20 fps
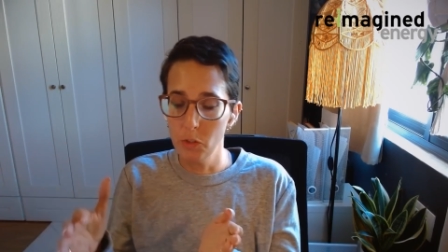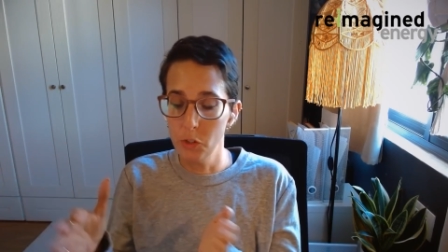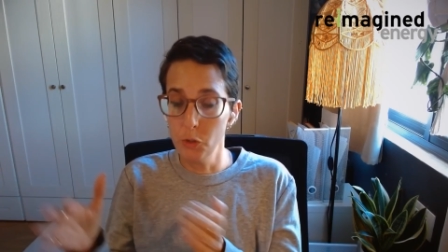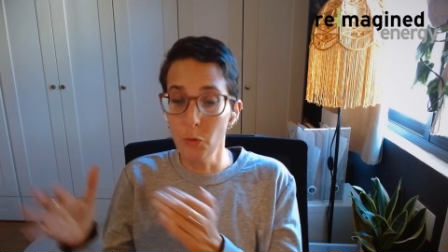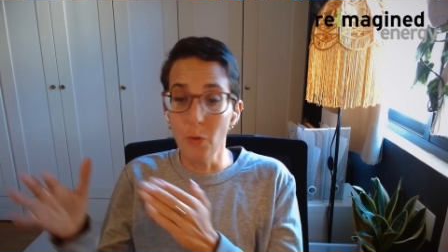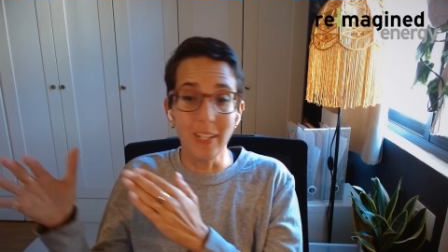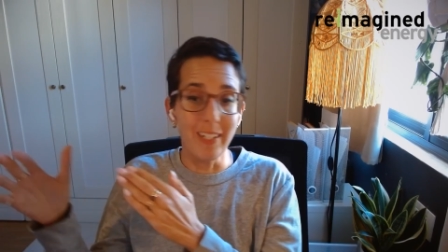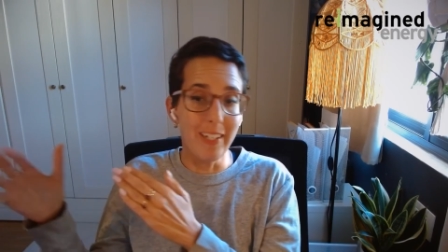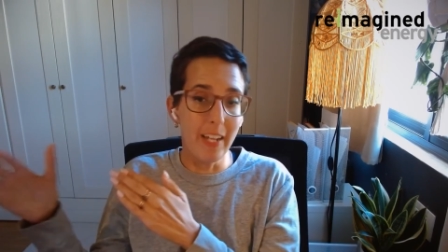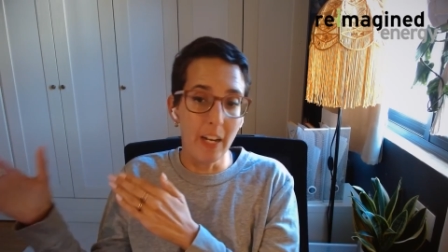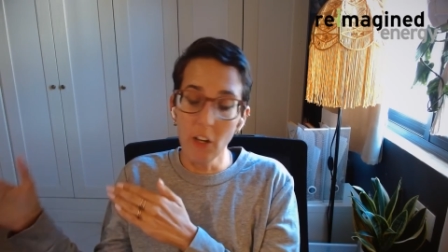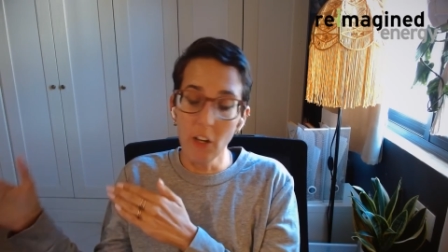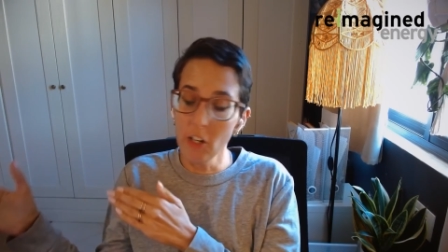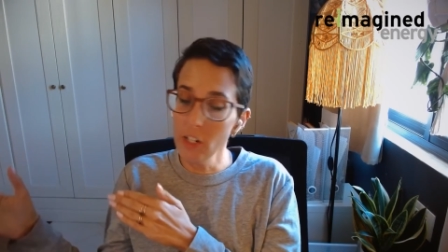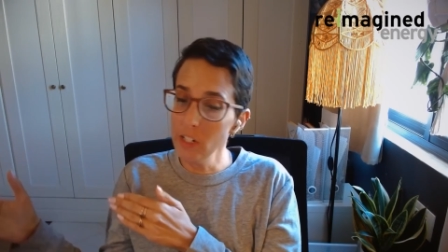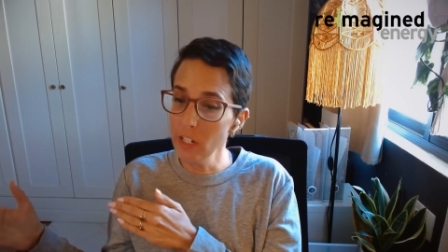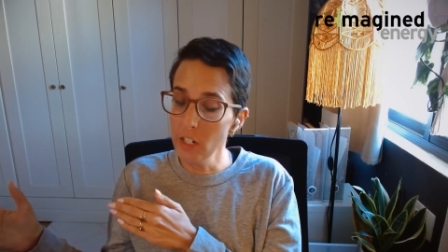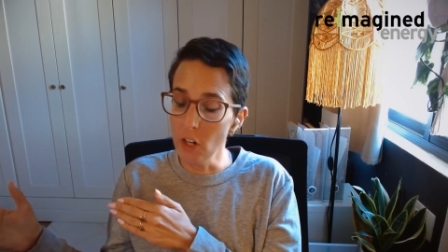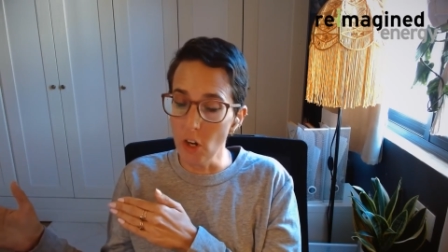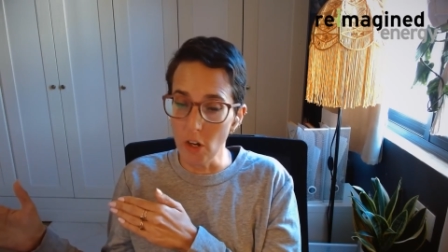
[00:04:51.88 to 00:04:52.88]
to a
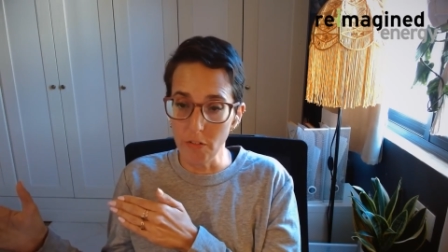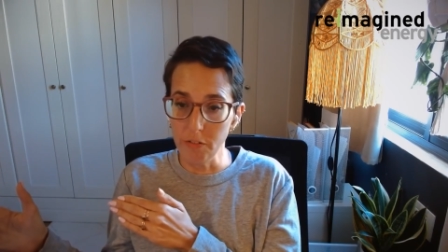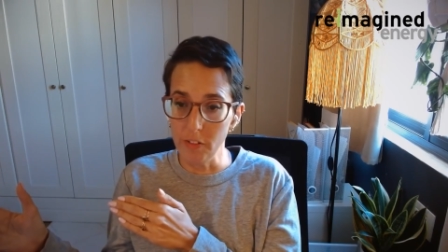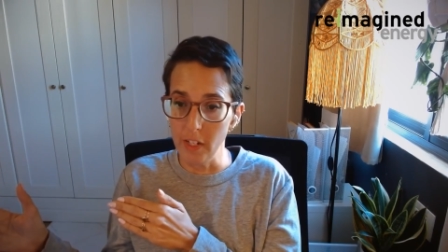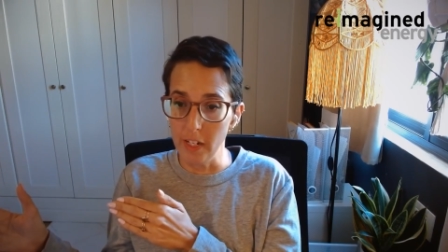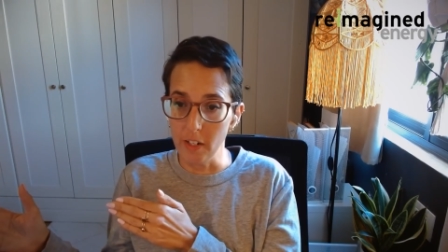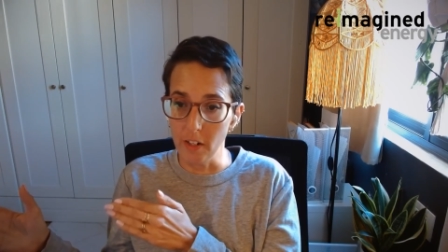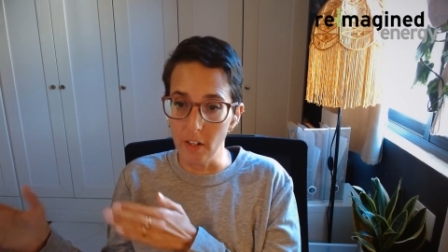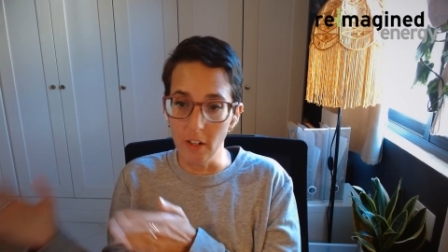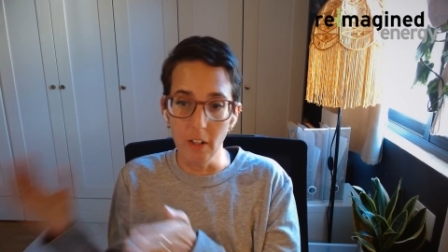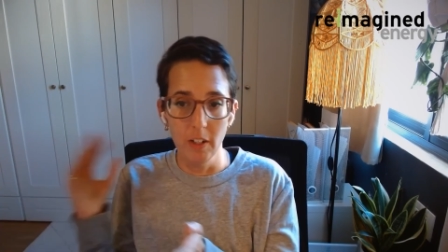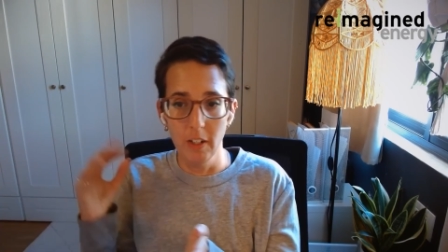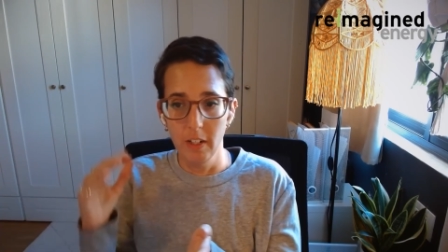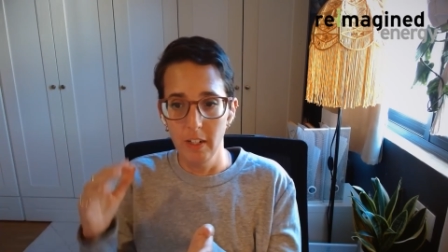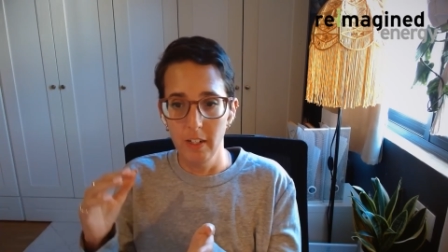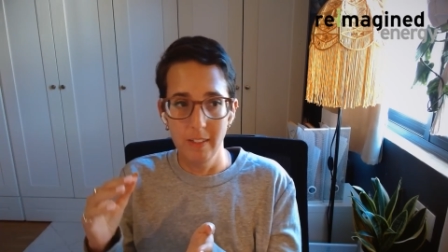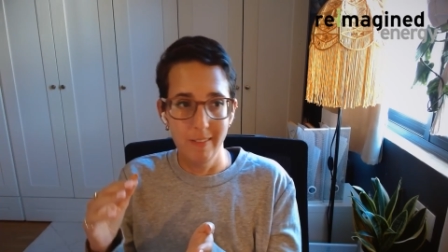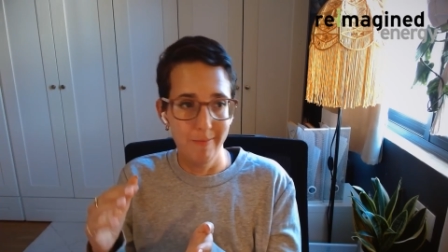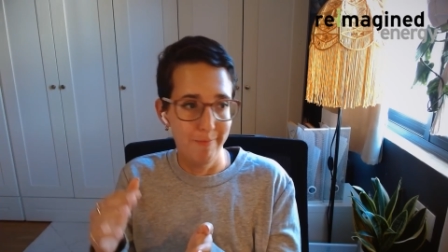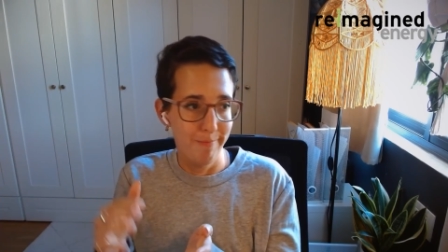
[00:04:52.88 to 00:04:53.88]
guaranteed off-taker,
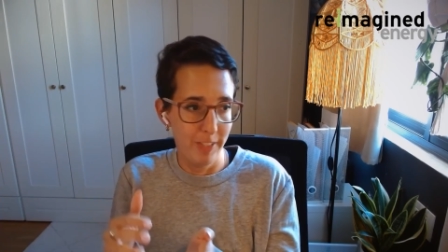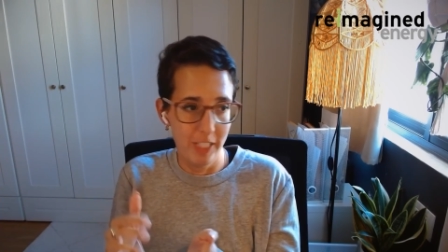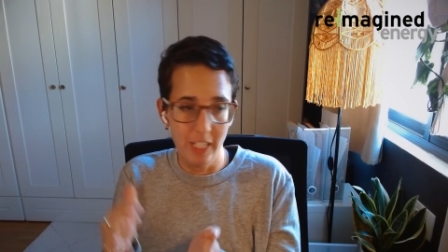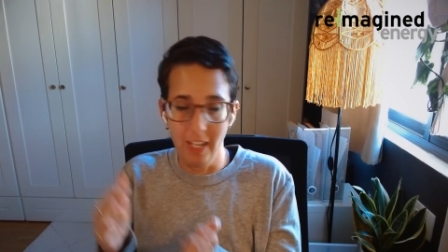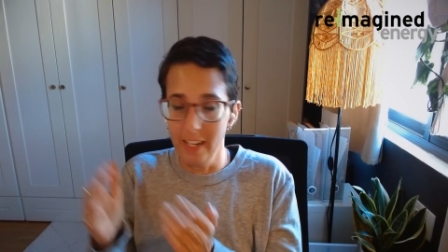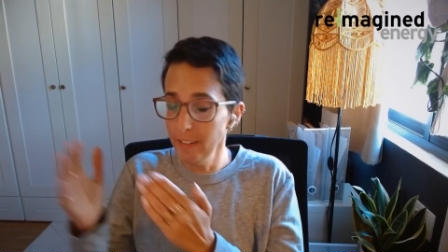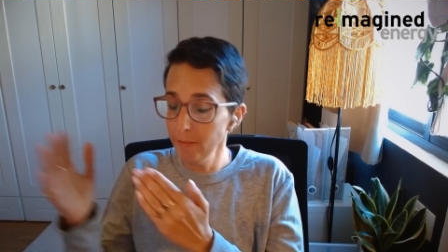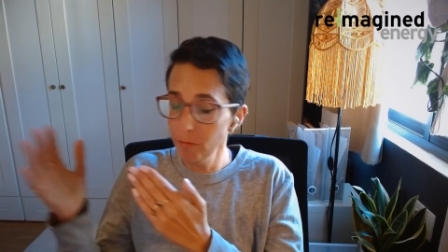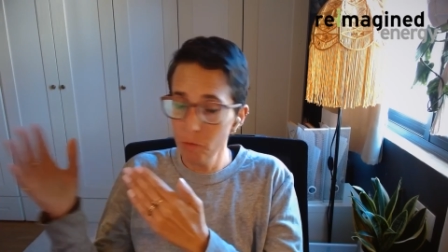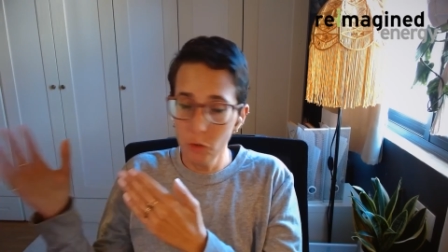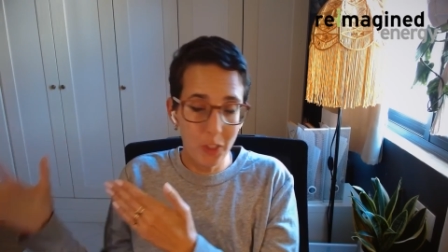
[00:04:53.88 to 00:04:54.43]
say